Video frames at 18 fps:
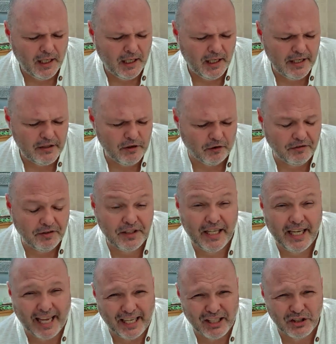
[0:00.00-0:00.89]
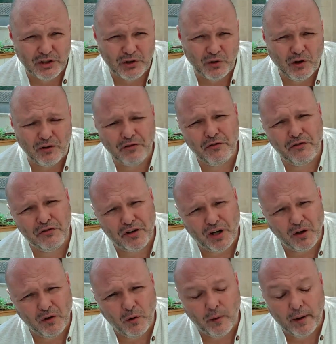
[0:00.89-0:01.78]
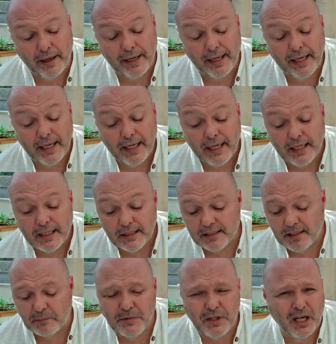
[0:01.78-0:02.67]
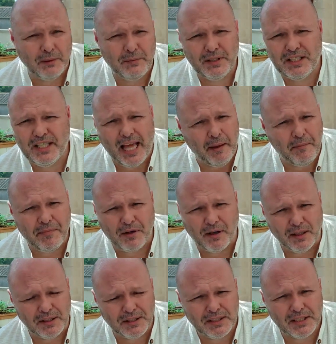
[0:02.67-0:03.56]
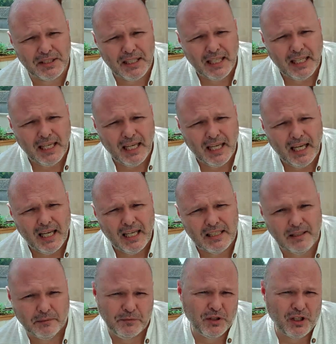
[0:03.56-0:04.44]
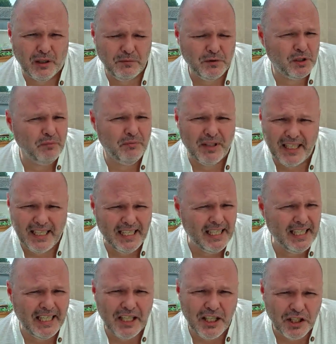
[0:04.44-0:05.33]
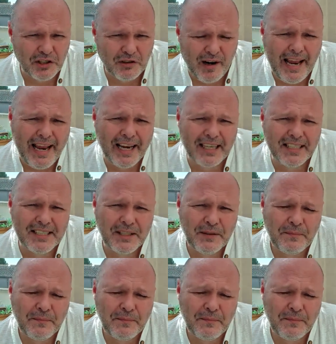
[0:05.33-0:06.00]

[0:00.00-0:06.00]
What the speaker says: is often casual, often throwaway, sometimes depthless, sometimes completely incorrect.